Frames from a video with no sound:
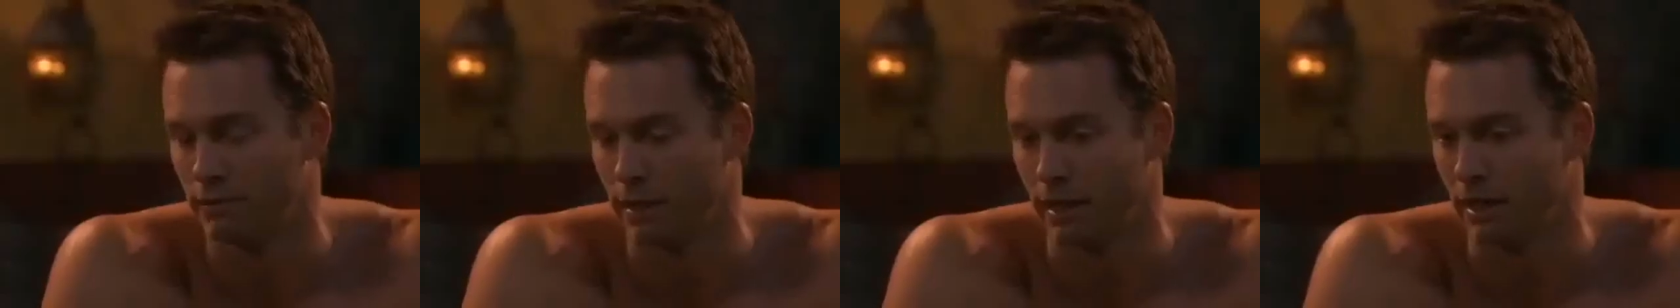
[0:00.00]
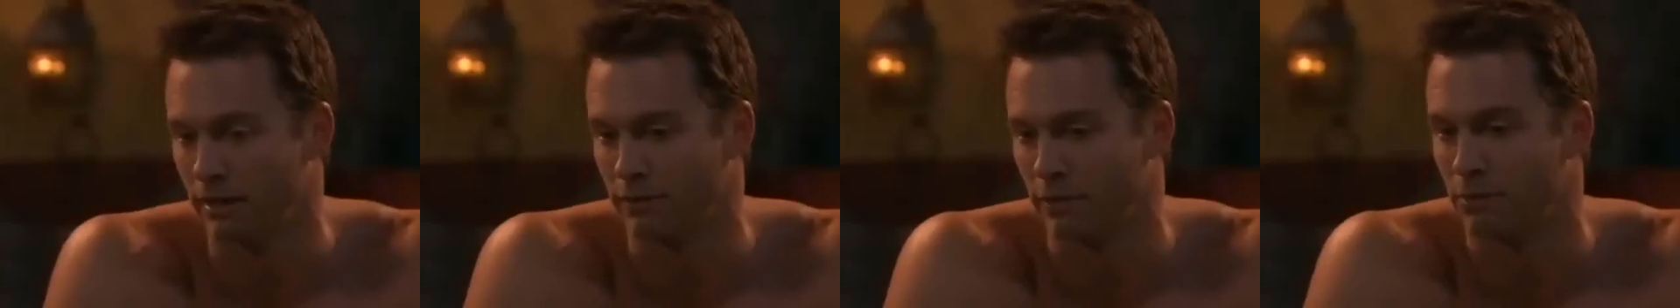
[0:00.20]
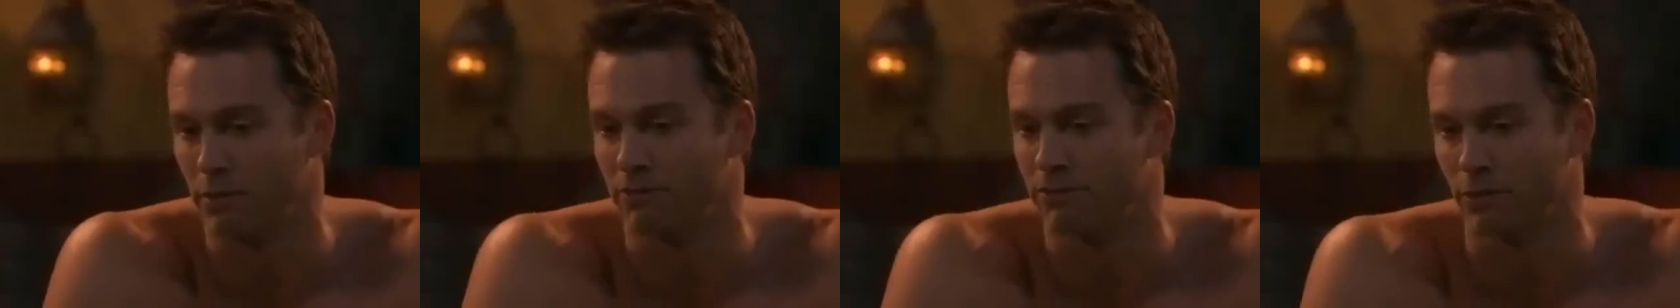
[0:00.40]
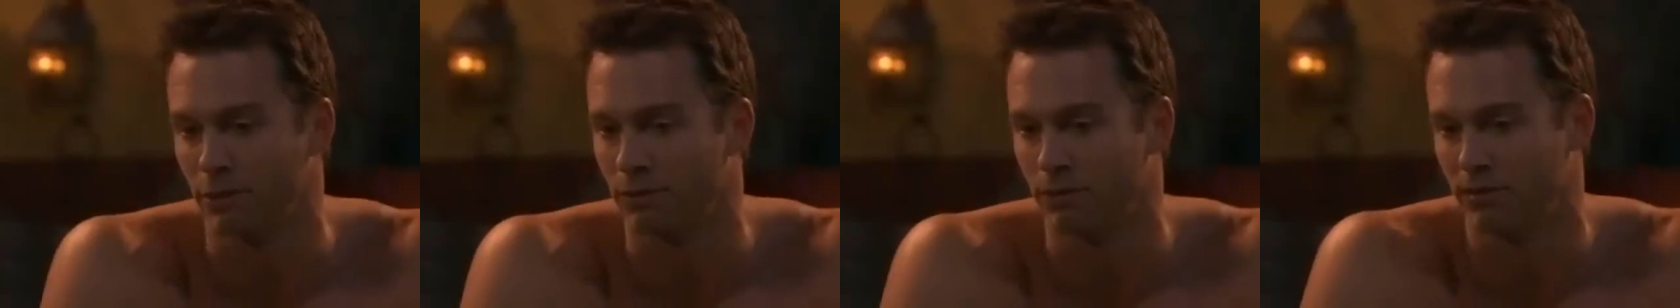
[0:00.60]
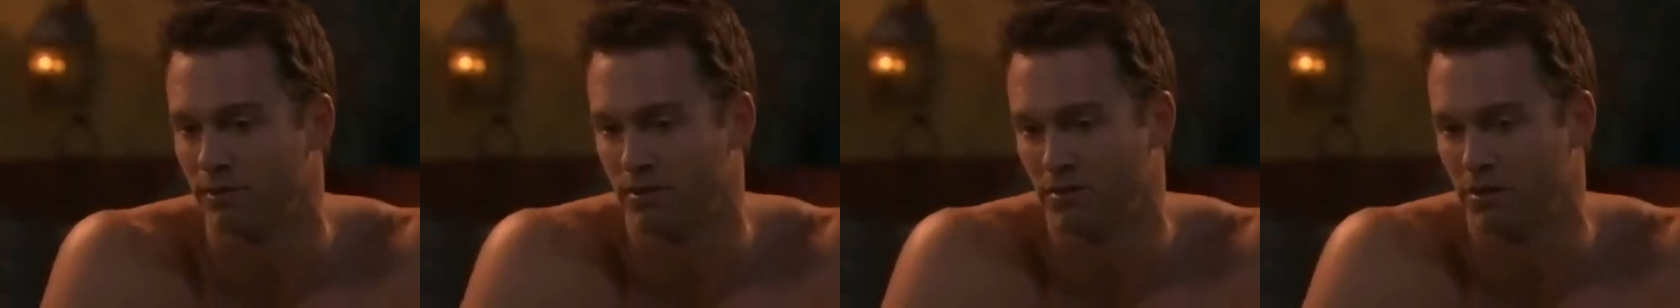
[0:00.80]
my life could be
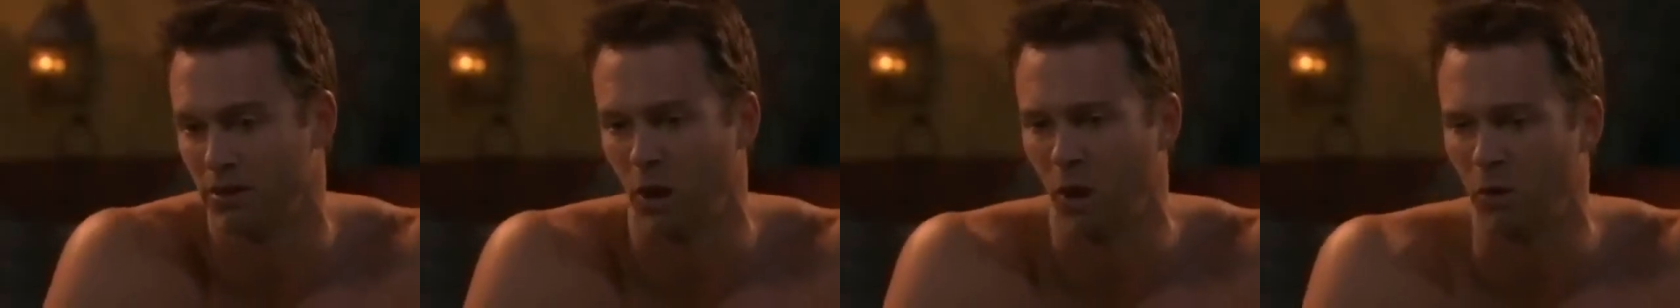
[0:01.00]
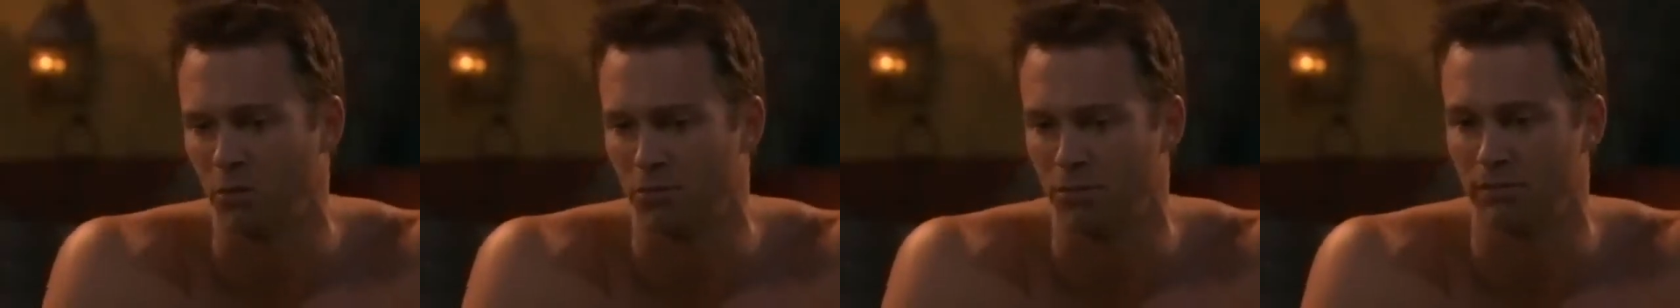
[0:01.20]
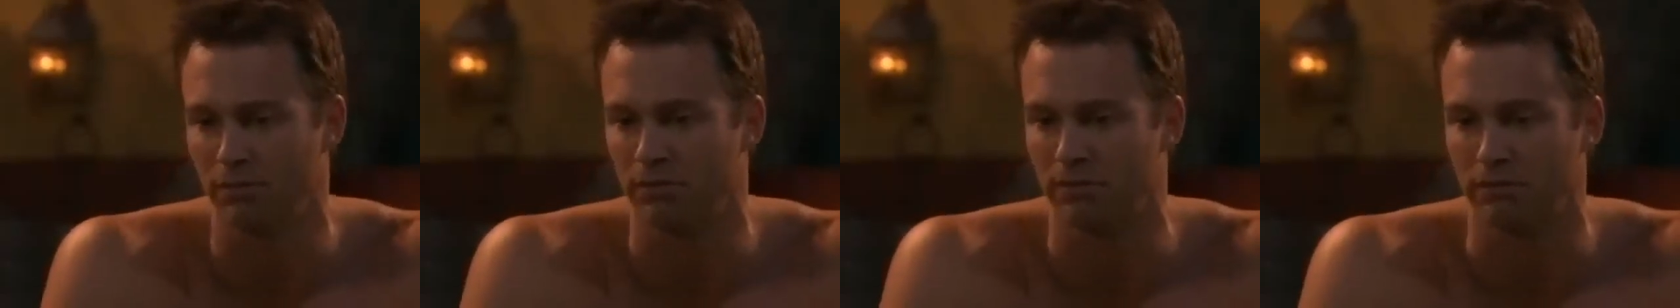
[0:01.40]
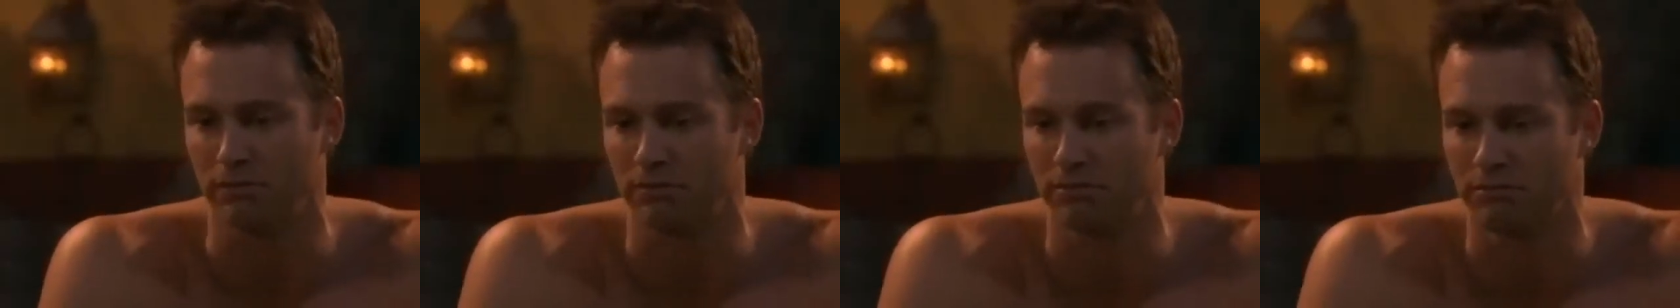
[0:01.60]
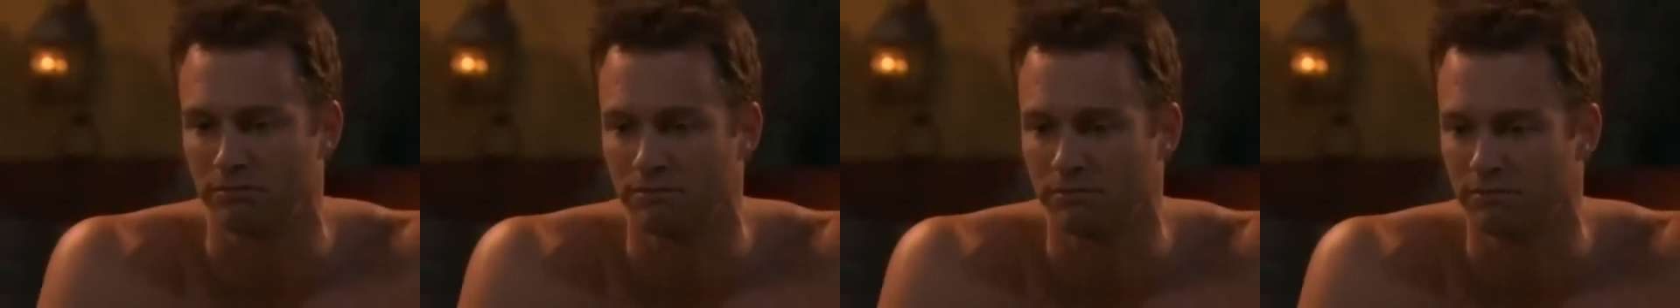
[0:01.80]
filled with hope and
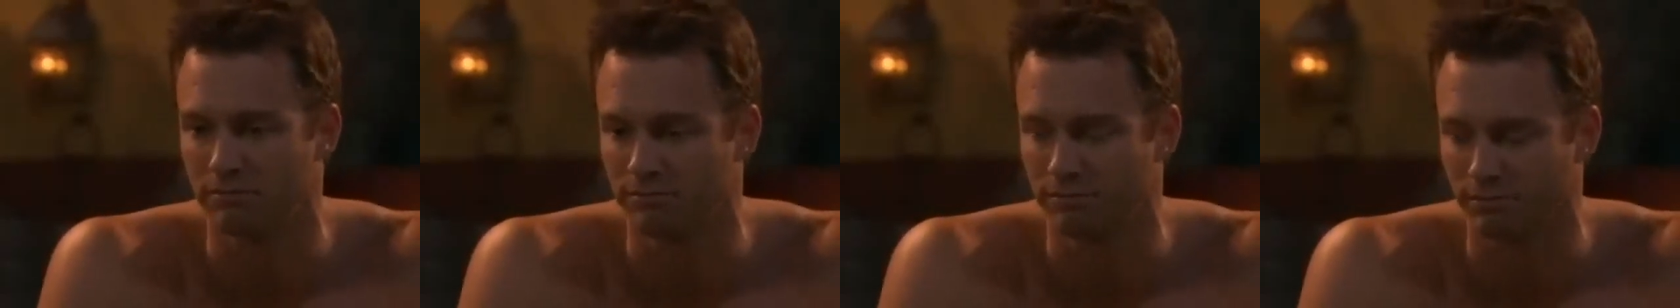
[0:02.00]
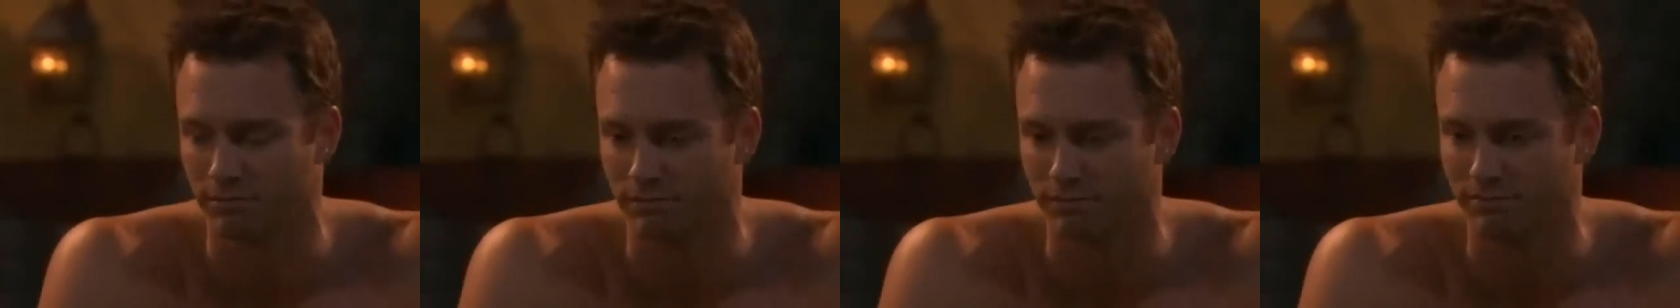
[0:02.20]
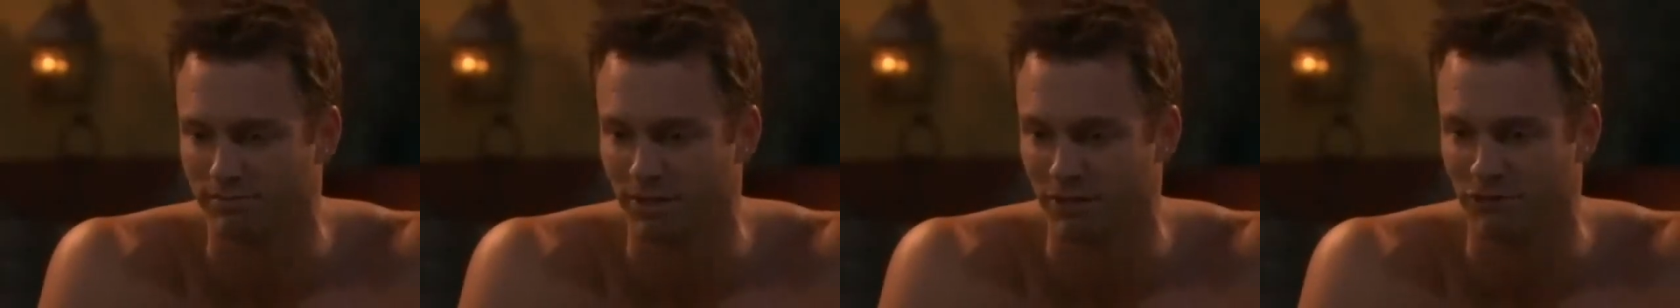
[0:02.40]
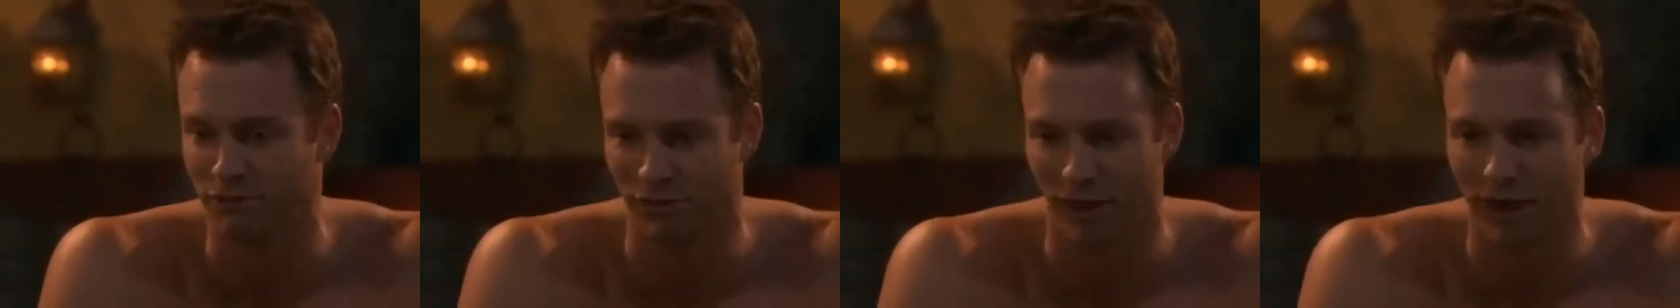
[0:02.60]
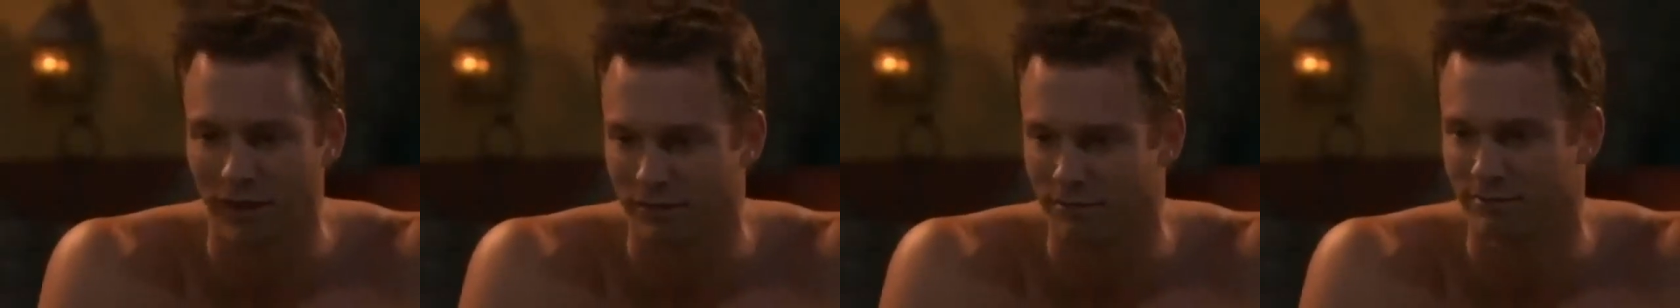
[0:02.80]

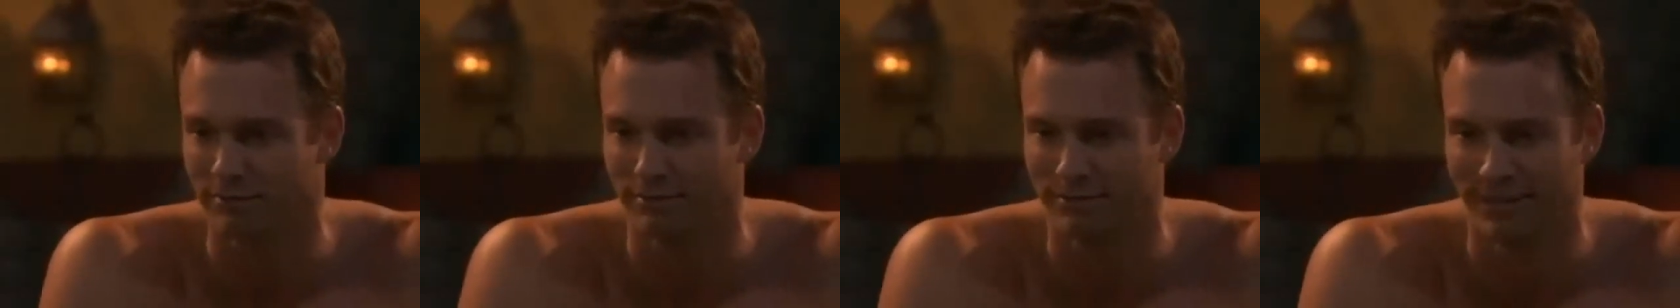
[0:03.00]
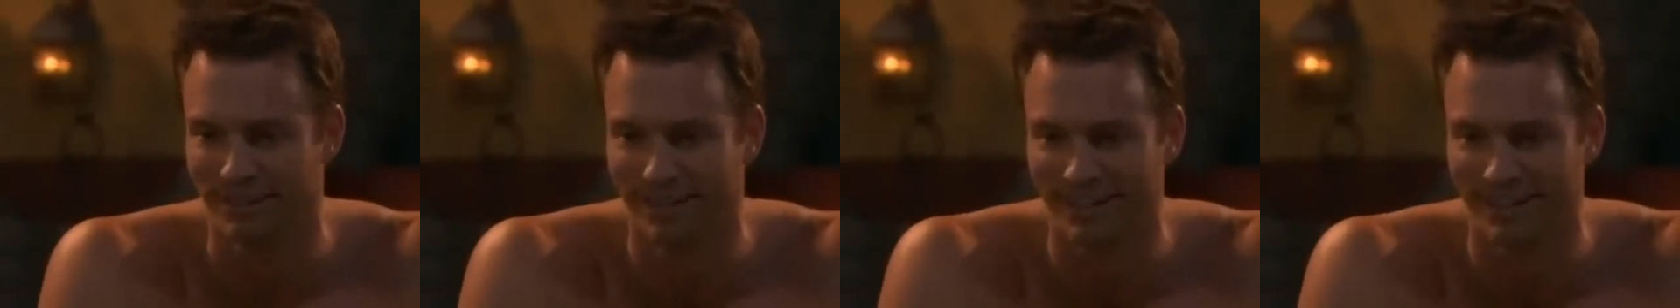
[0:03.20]
fun,